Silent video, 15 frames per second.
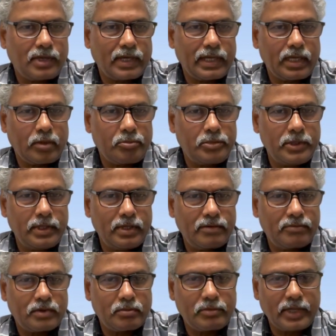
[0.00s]
I appear
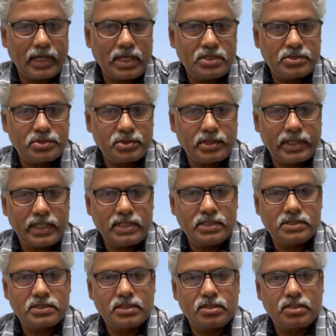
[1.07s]
from age to age